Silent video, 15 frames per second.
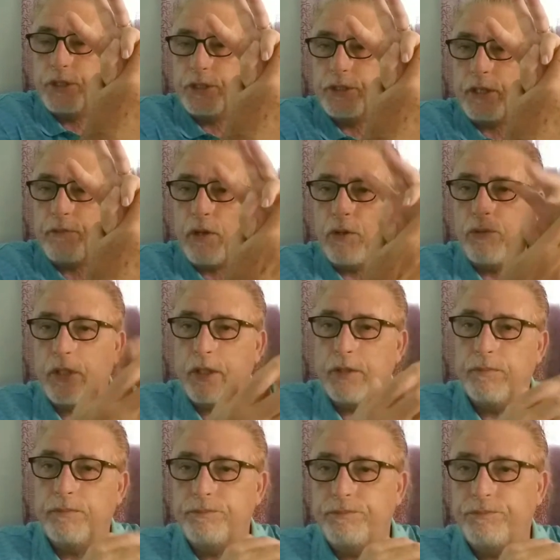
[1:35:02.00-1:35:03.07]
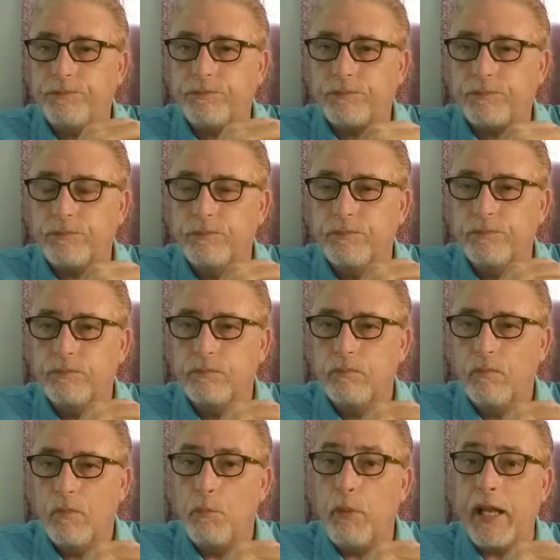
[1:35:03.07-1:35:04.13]
since I've owned it.
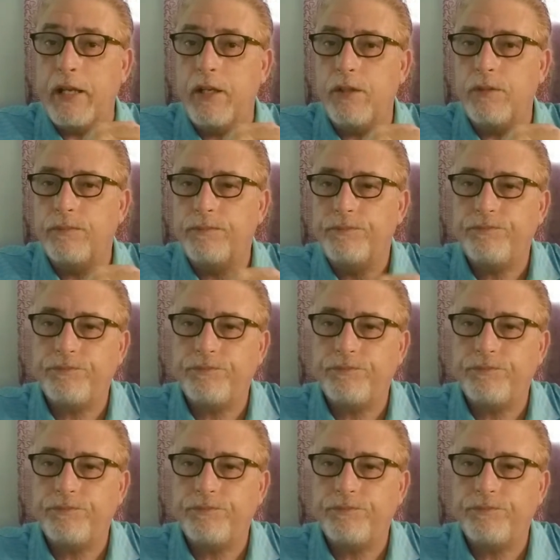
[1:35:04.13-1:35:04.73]
Brand new.